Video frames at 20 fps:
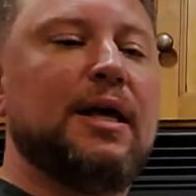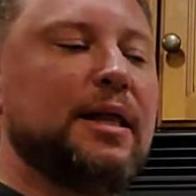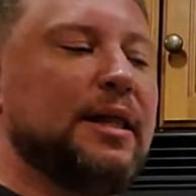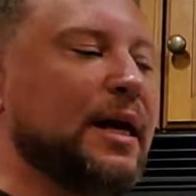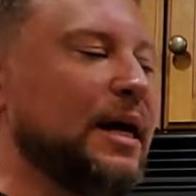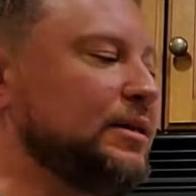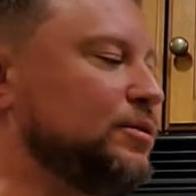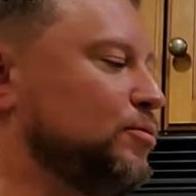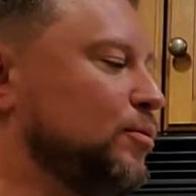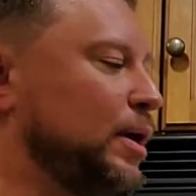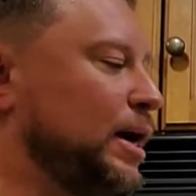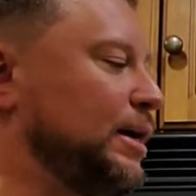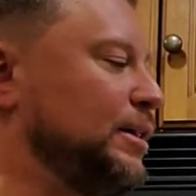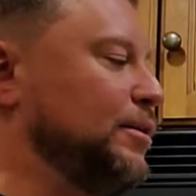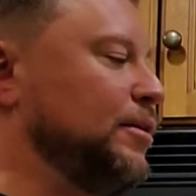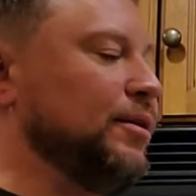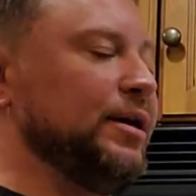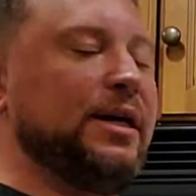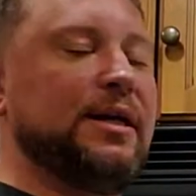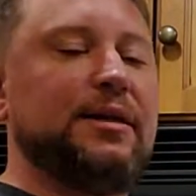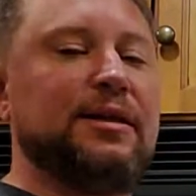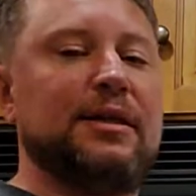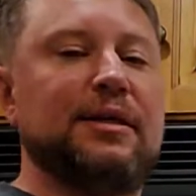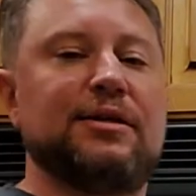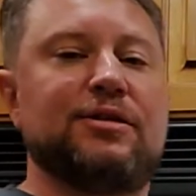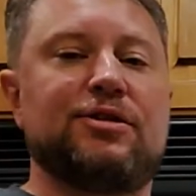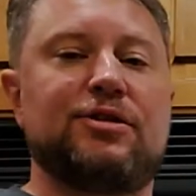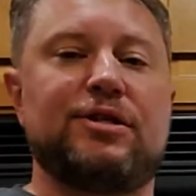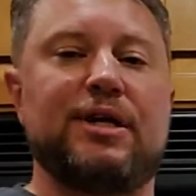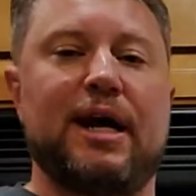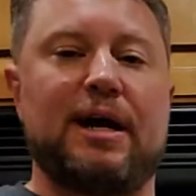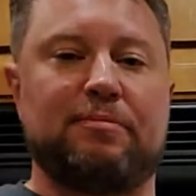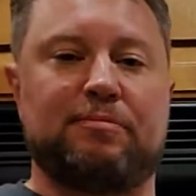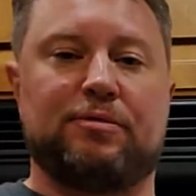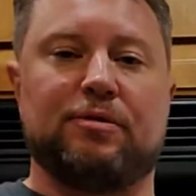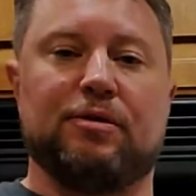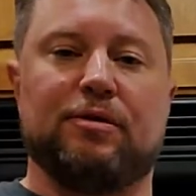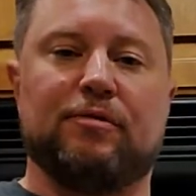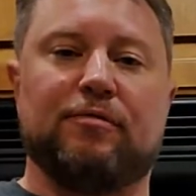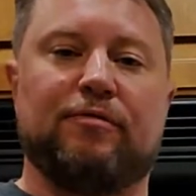That's why they're in this
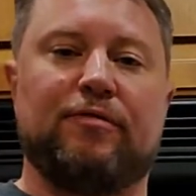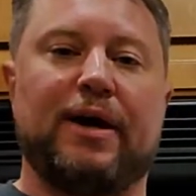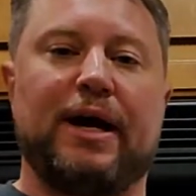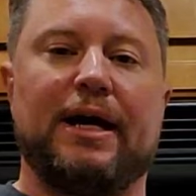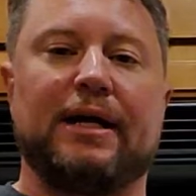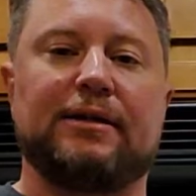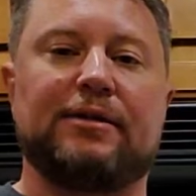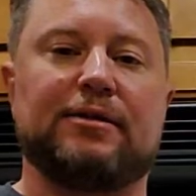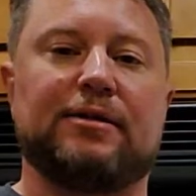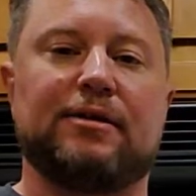chapter, in fact,